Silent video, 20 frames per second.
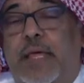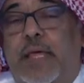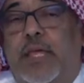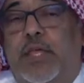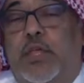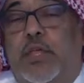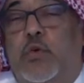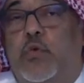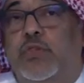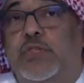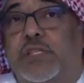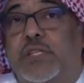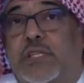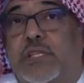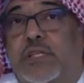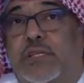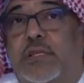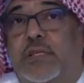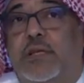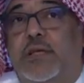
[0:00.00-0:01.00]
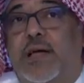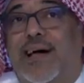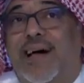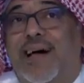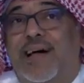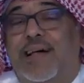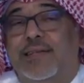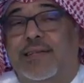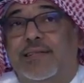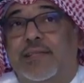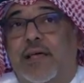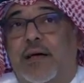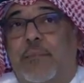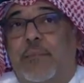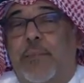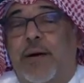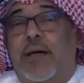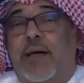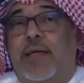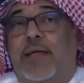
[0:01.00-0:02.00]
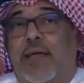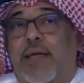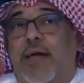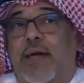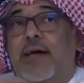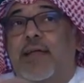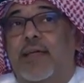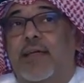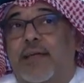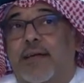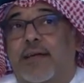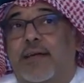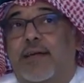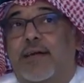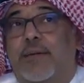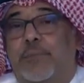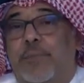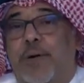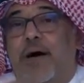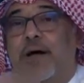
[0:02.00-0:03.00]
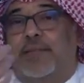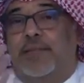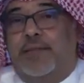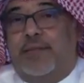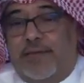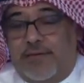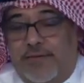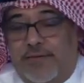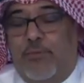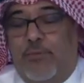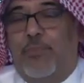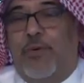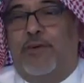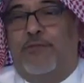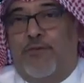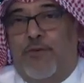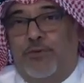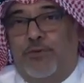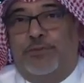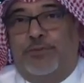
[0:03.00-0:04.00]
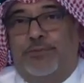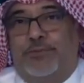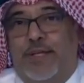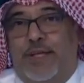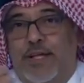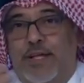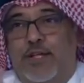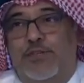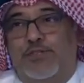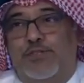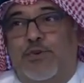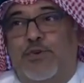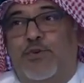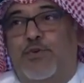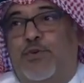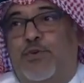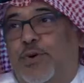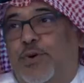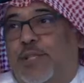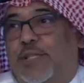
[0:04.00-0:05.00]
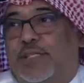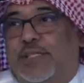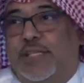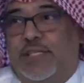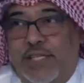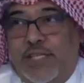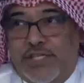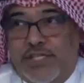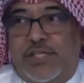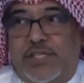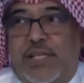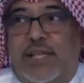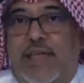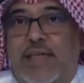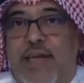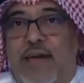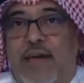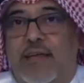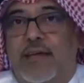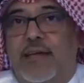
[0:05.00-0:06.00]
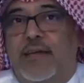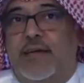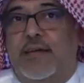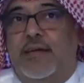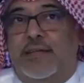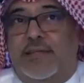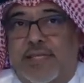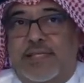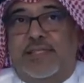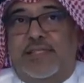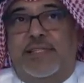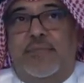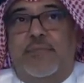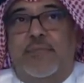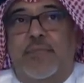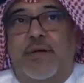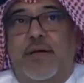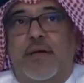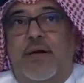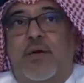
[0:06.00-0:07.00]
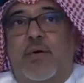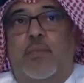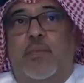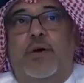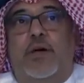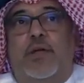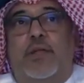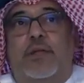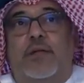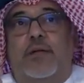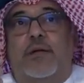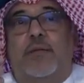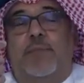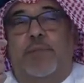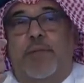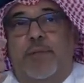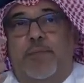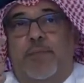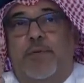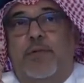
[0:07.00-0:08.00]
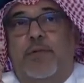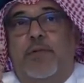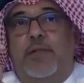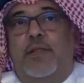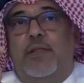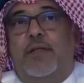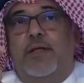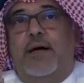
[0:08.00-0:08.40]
use it as my caring partner on my phone. So it's a digital caring system where people